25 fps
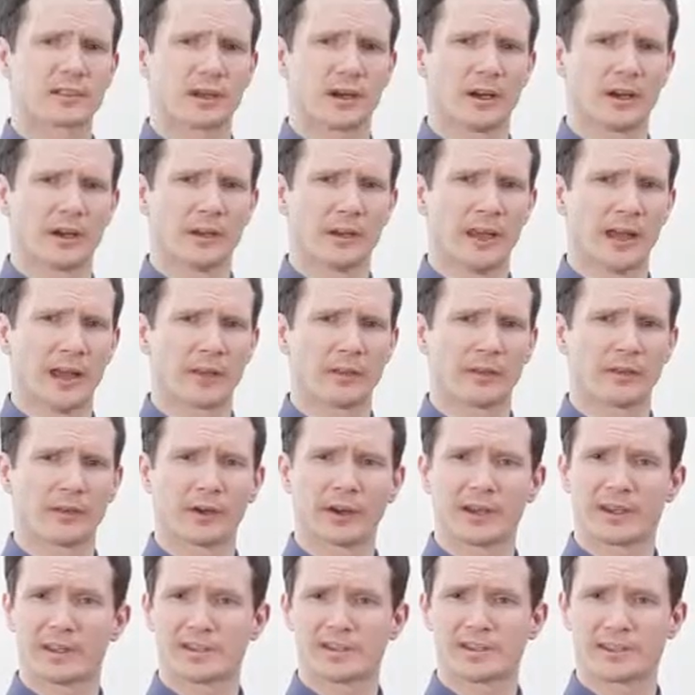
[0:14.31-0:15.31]
on how the
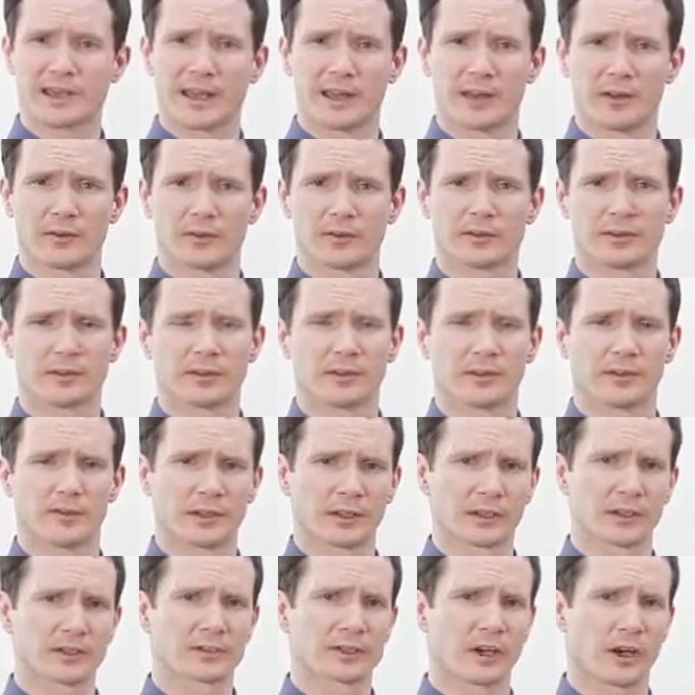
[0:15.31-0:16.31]
various sounds of
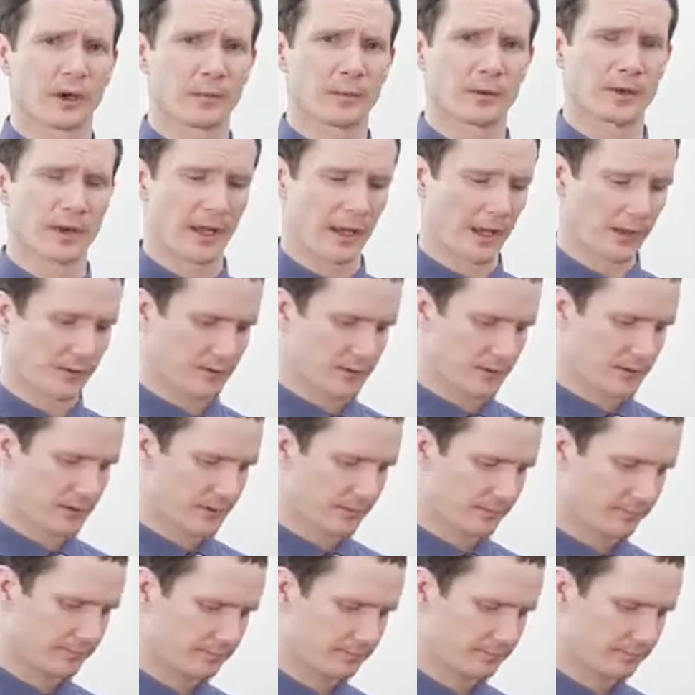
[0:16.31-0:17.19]
English are pronounced.